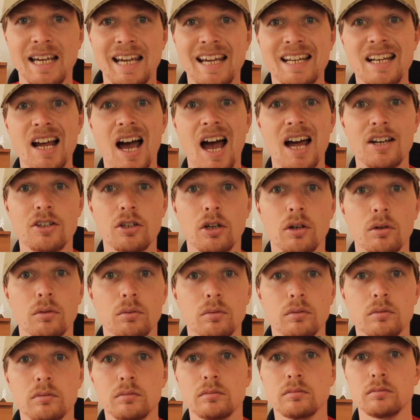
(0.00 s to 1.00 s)

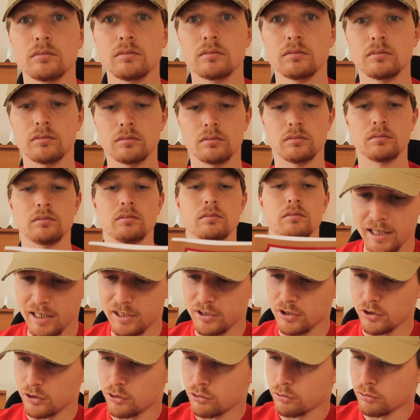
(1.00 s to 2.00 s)
Hidato,
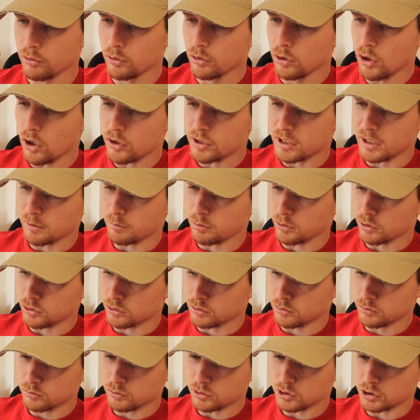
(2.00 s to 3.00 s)
is a true logic
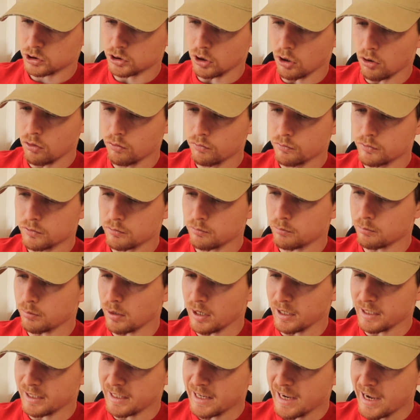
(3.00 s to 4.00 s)
puzzle solved
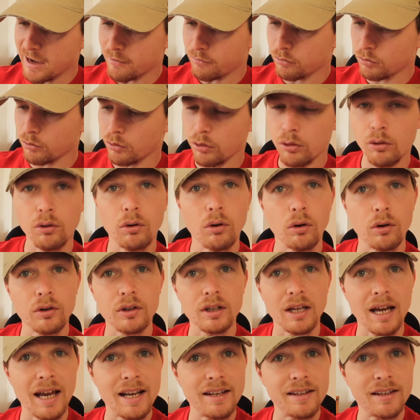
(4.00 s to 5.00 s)
by careful
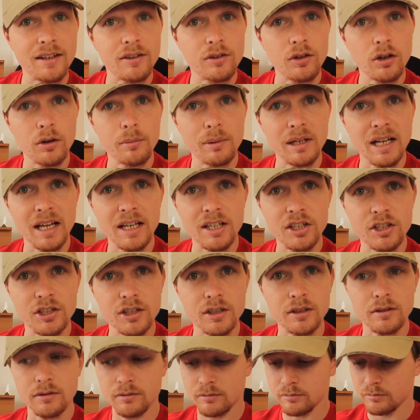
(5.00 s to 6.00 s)
thought and
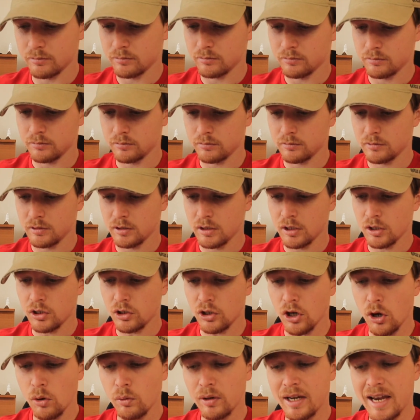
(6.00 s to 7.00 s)
determination.
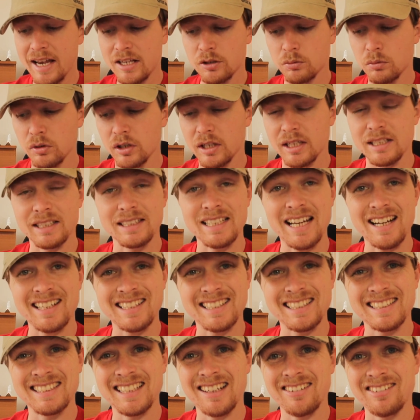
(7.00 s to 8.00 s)
No guesswork is
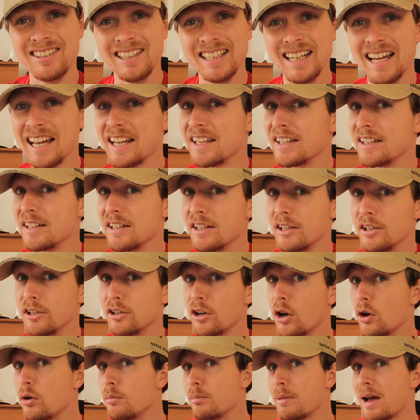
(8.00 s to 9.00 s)
necessary and
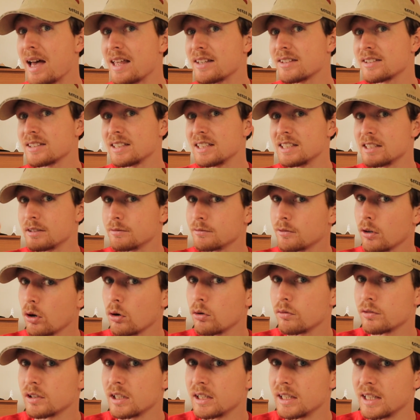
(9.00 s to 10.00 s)
no maths is
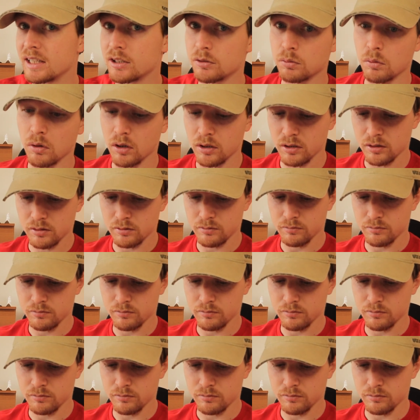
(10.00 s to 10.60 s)
involved in this one.